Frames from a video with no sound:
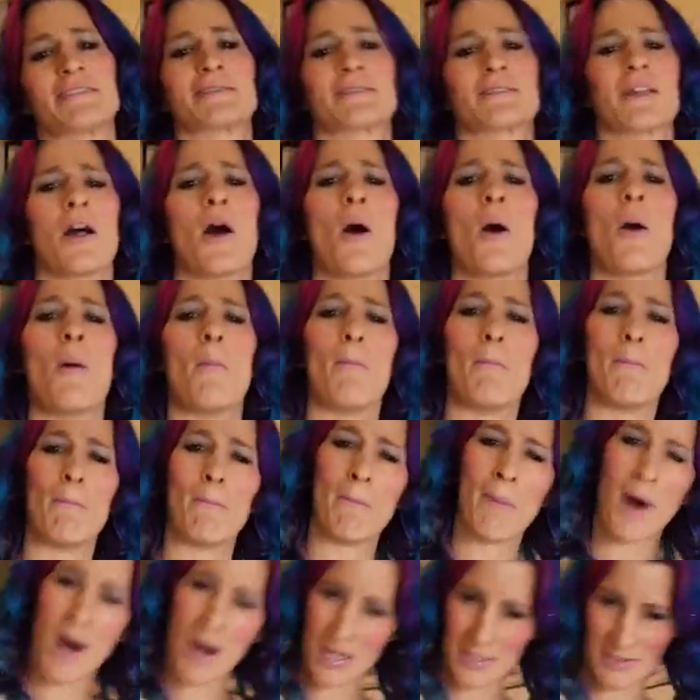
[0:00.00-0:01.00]
this
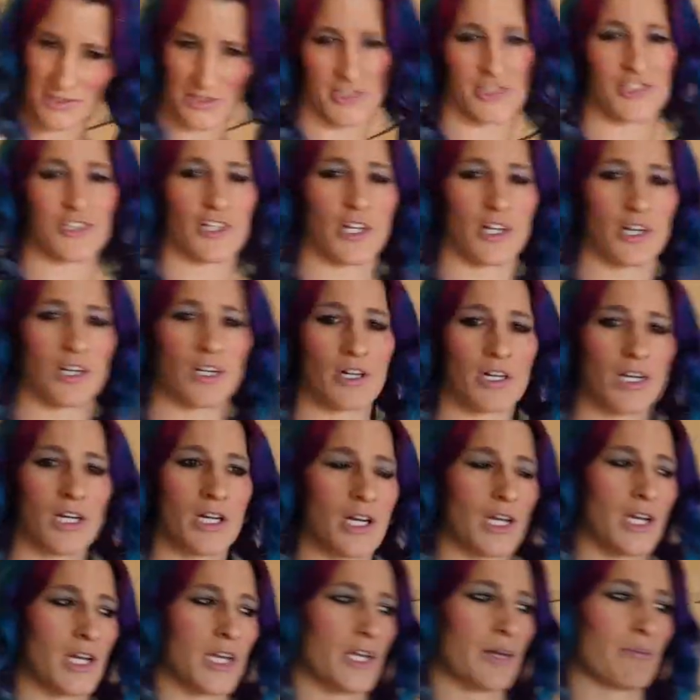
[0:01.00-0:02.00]
monster,
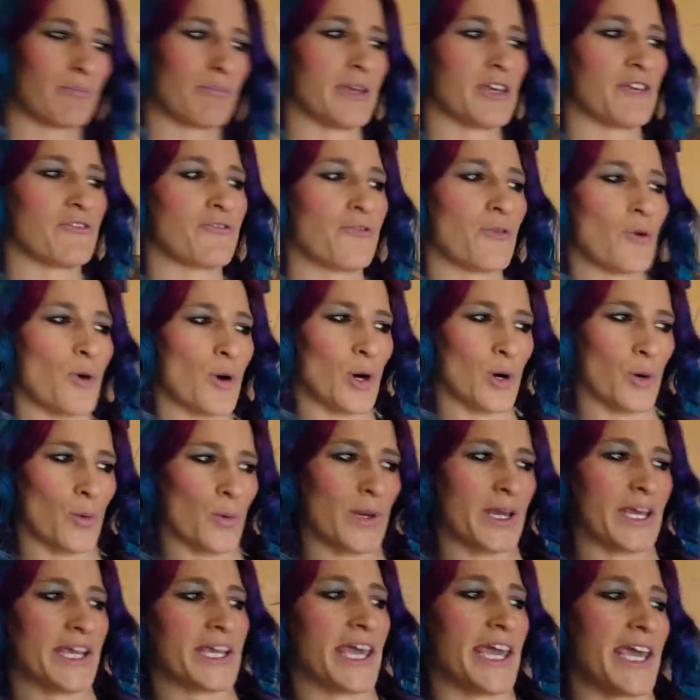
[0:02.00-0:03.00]
before
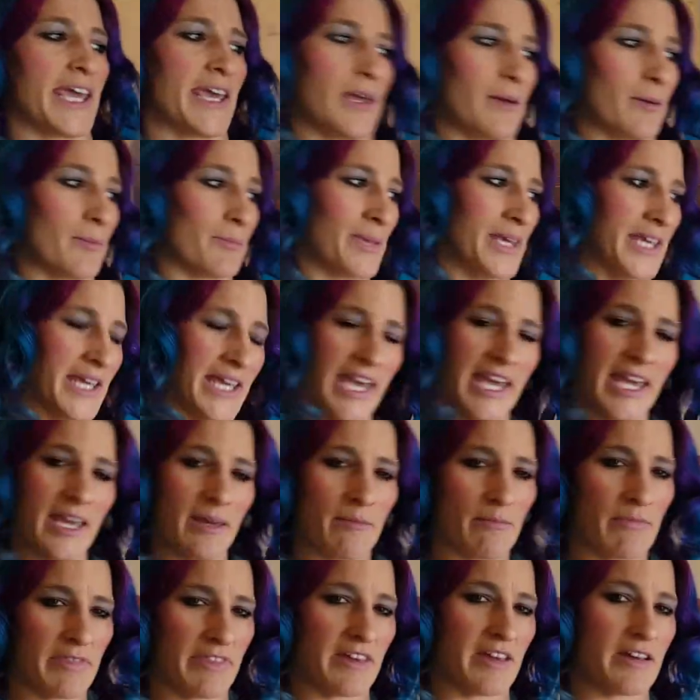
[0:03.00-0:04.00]
we
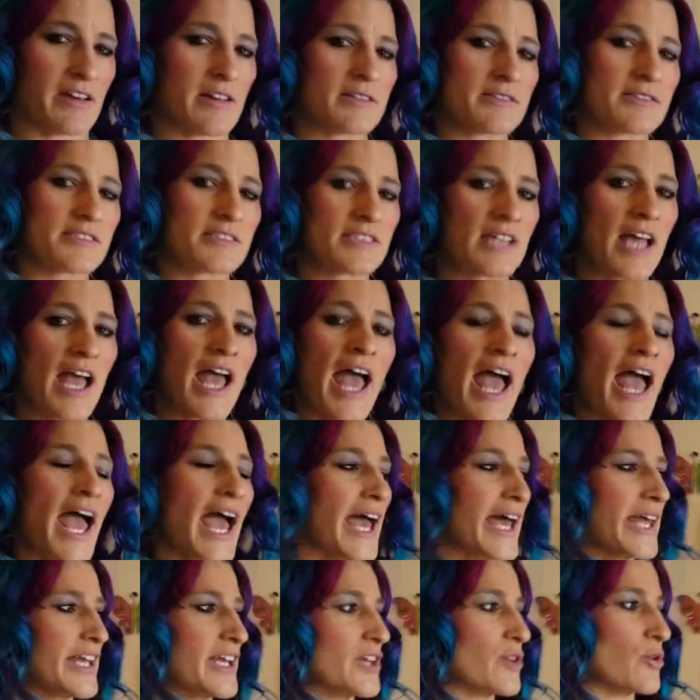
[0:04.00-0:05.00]
became this.
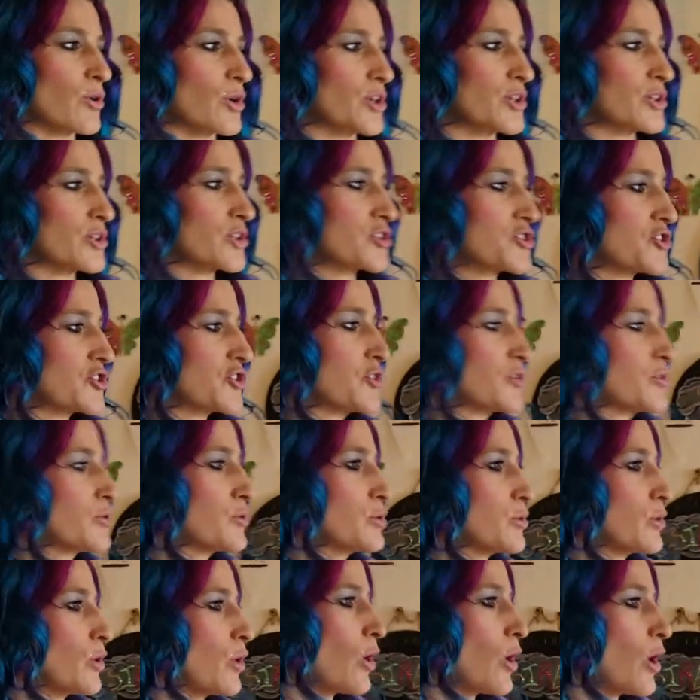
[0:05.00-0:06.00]
And in order
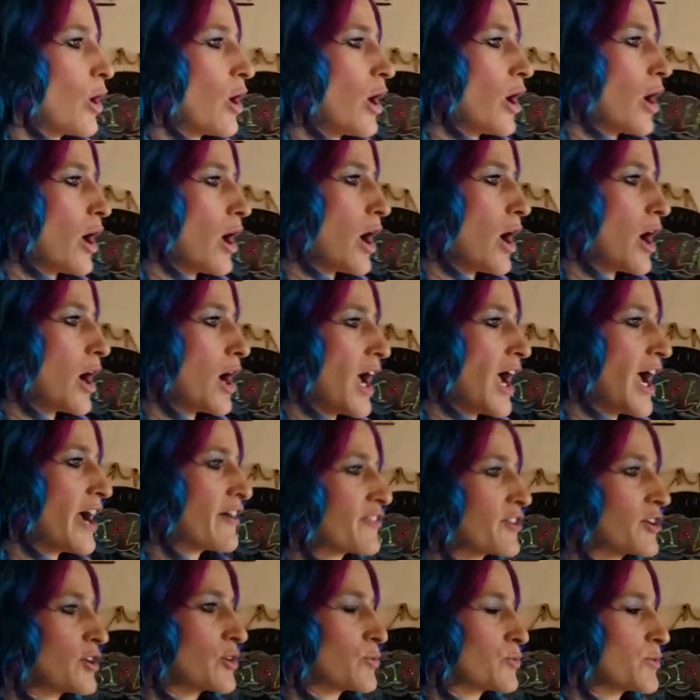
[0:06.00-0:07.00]
to
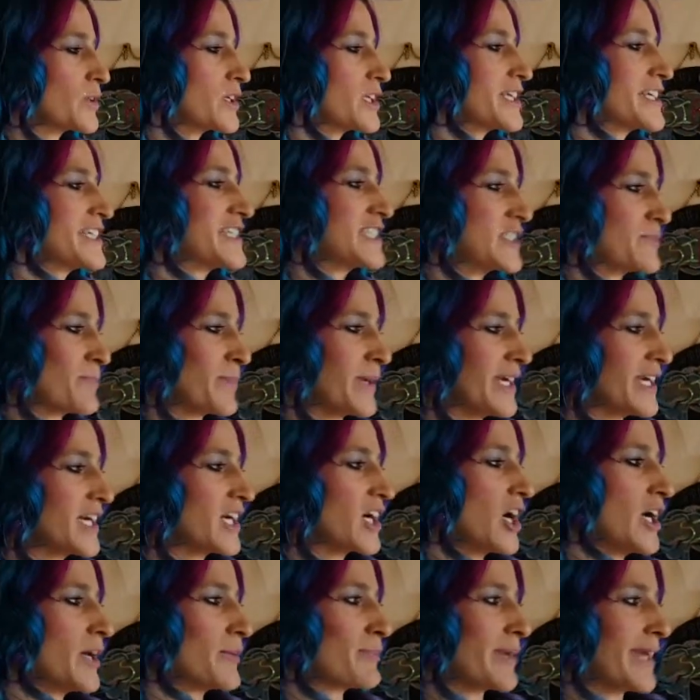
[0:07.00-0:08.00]
ever really
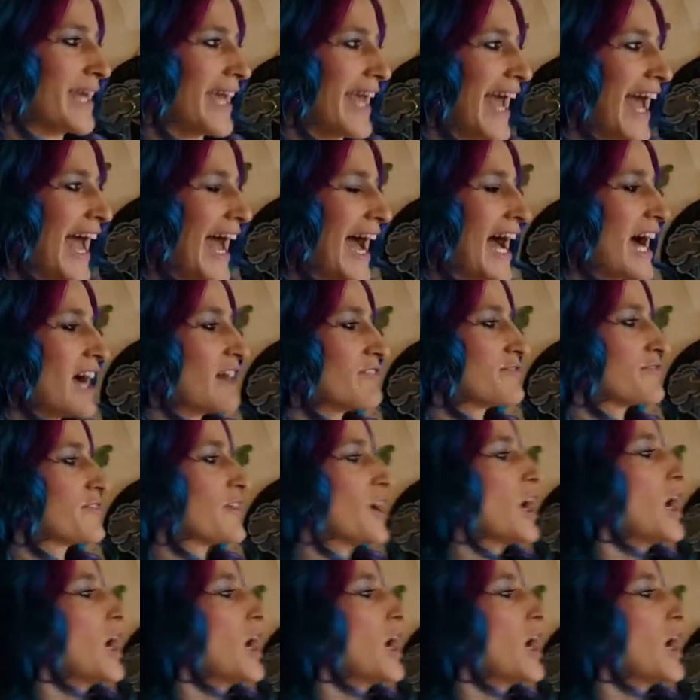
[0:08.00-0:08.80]
speak on behalf